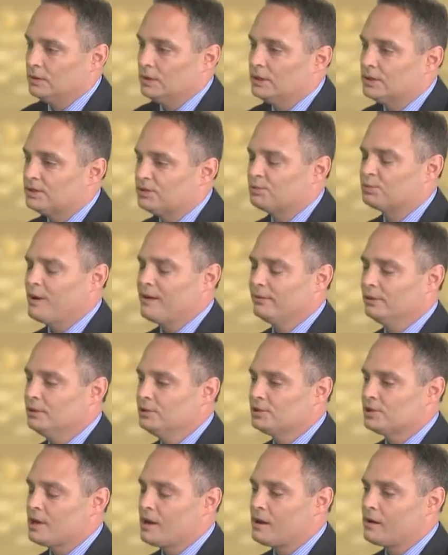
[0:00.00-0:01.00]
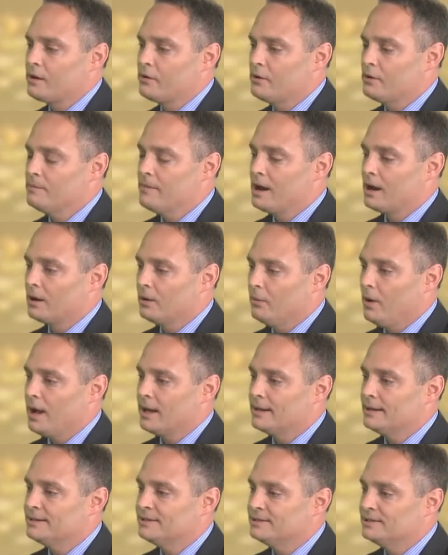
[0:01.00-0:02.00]
It's revolutionary what
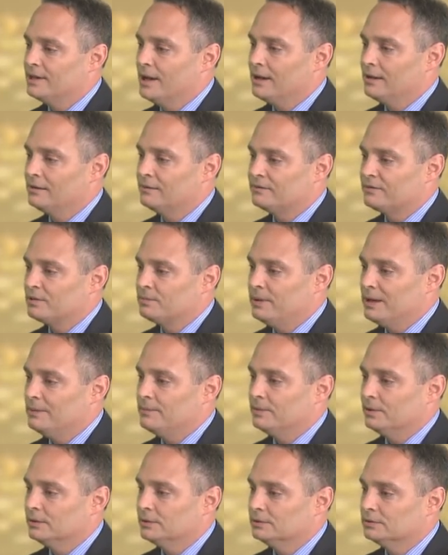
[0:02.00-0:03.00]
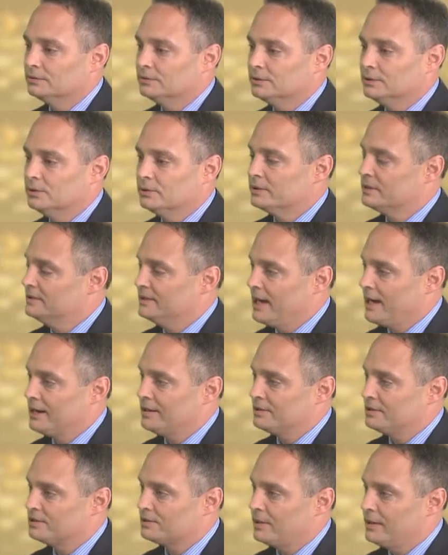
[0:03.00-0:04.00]
marijuana has done for people who are in
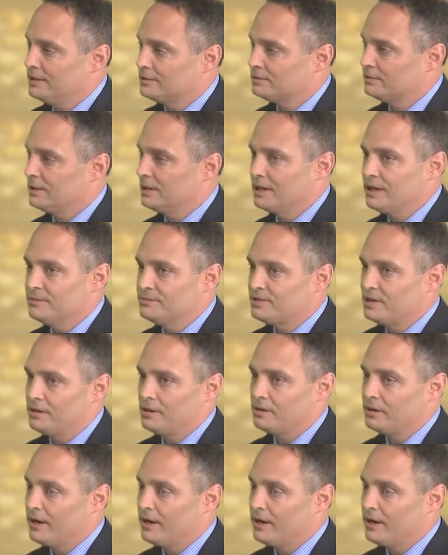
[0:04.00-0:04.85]
dire straits when it comes to their